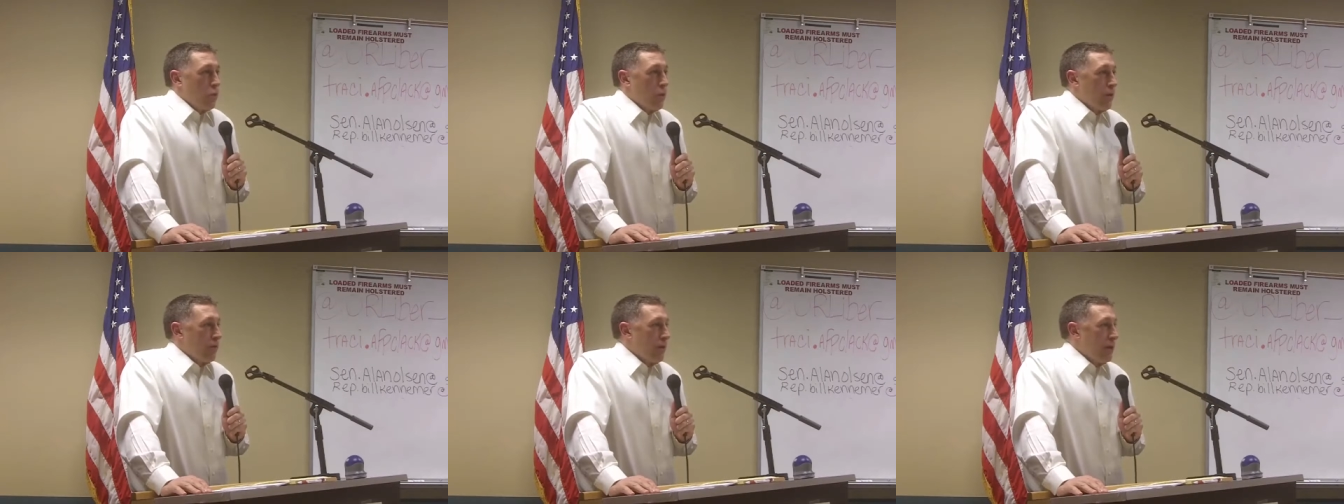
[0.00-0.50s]

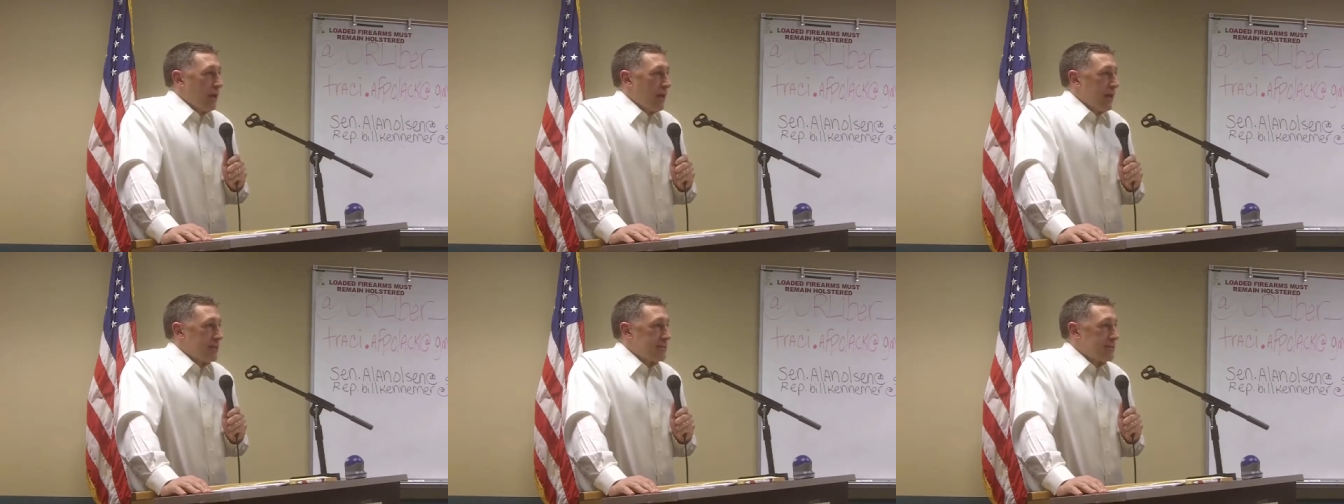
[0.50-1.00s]
we
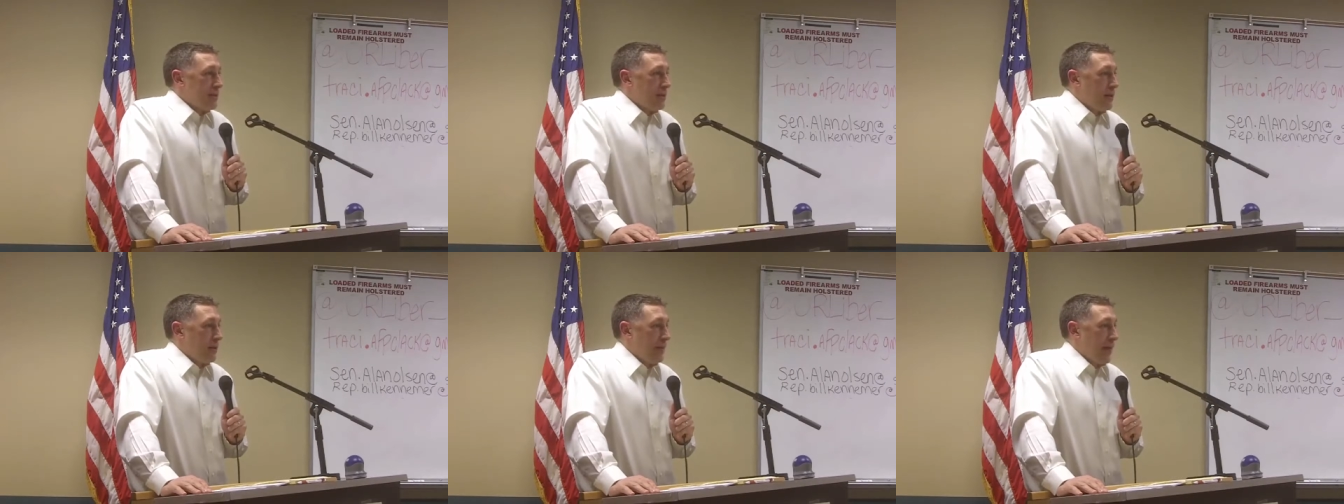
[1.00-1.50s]
realize
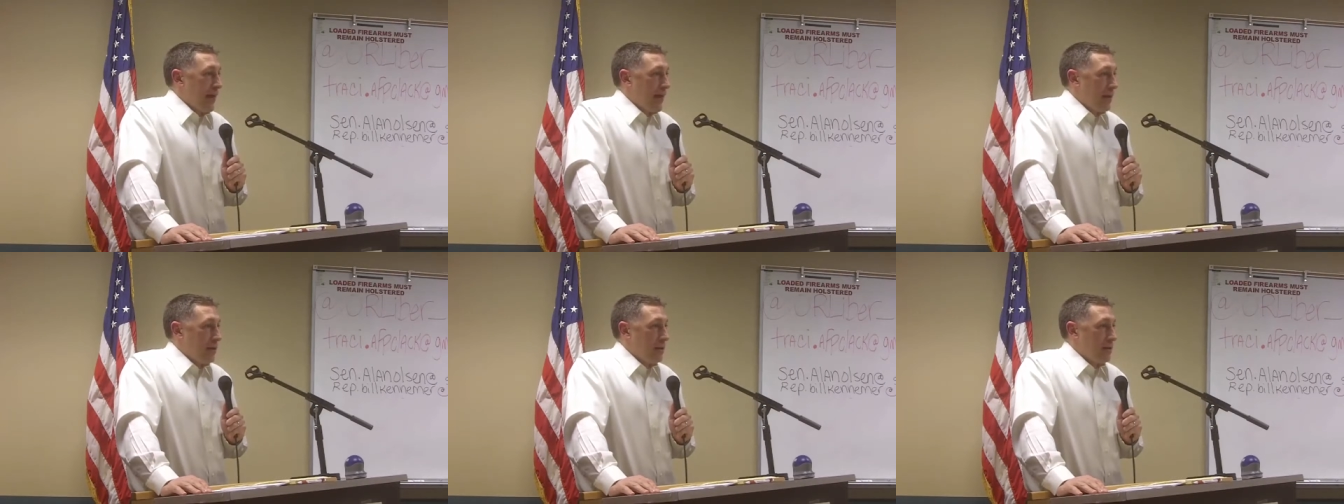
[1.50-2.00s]

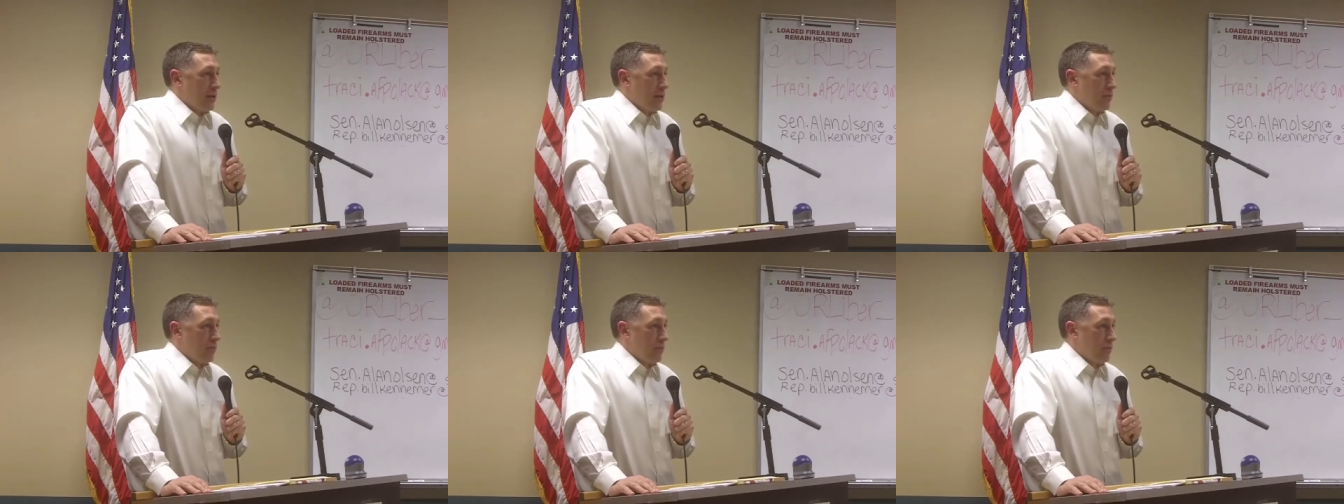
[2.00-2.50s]
that you
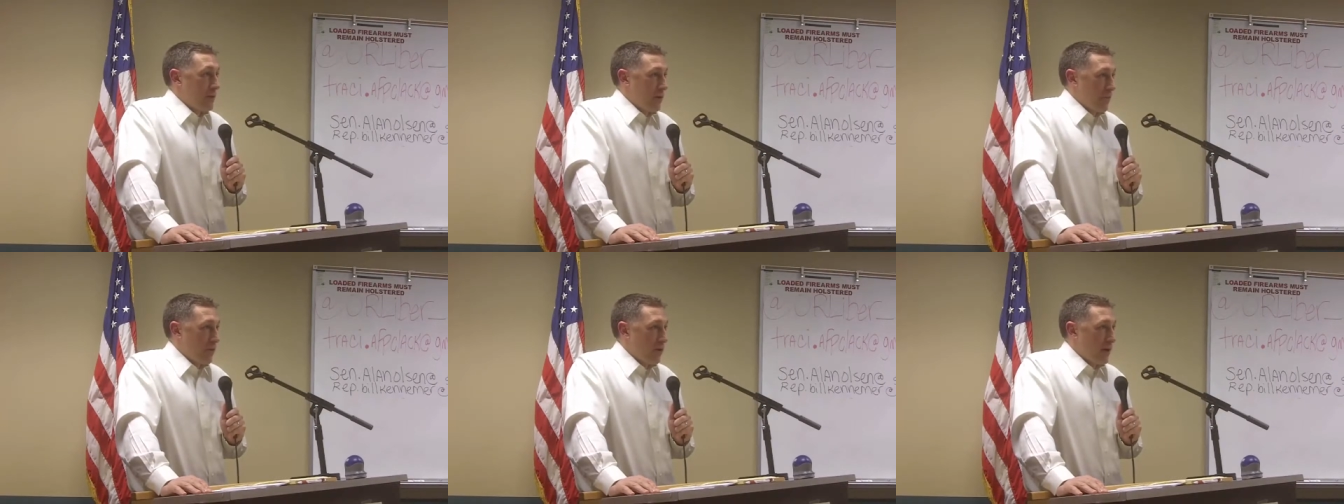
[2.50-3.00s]
know the
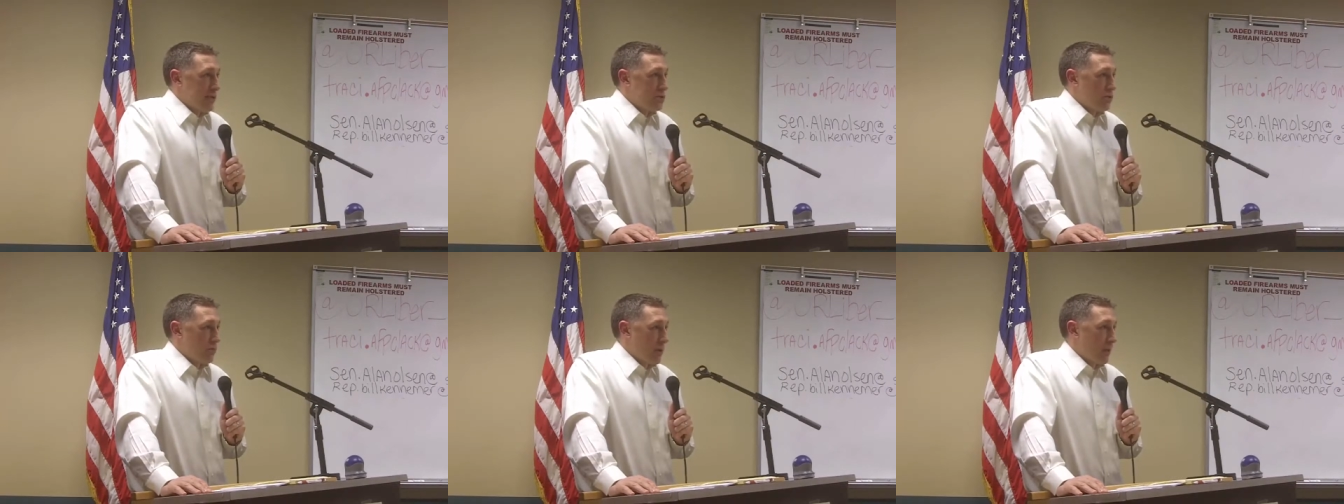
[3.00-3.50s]
Democrats
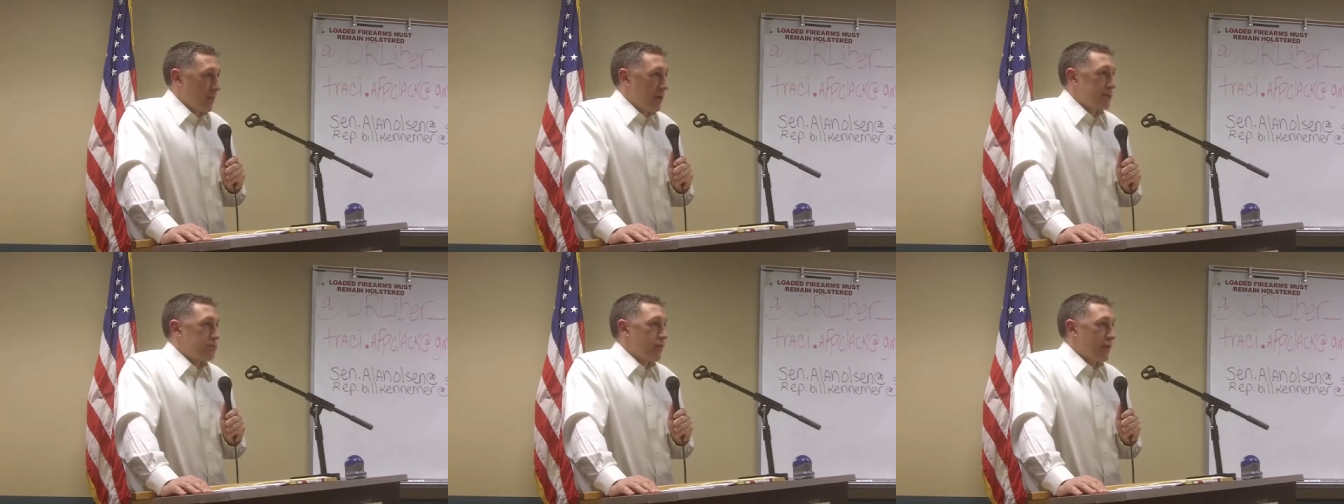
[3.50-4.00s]
and the
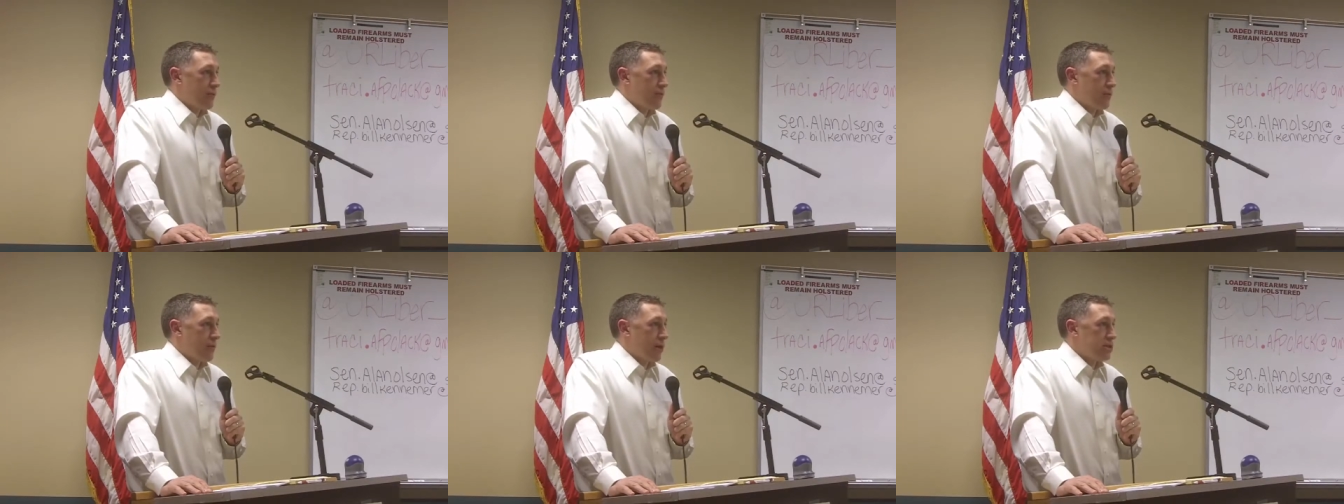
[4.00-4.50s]
Republicans, we have
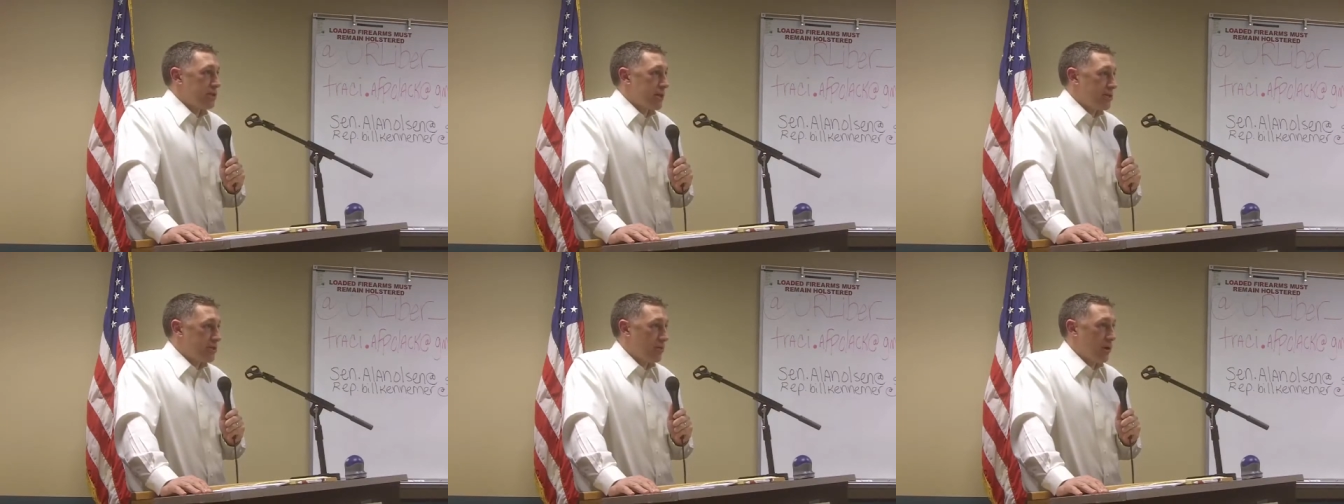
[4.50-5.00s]

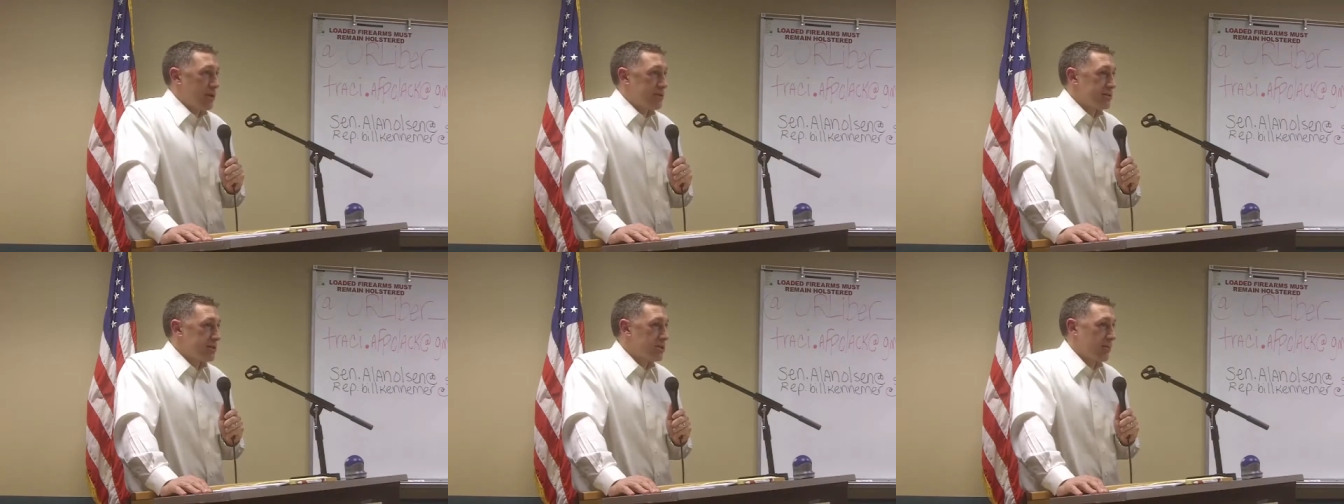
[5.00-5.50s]
largely a two-party
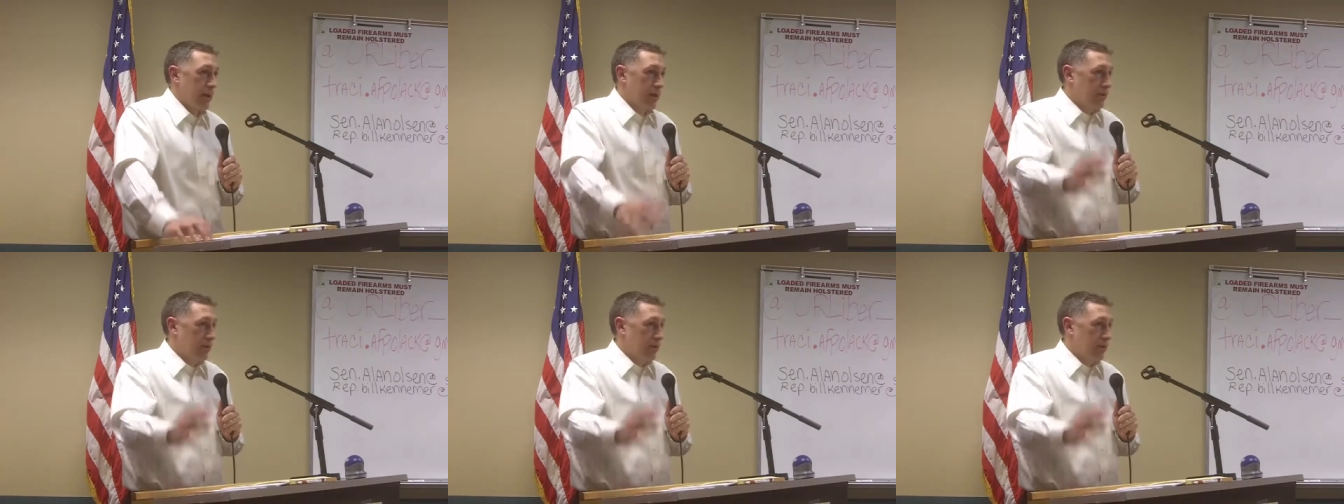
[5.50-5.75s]
system.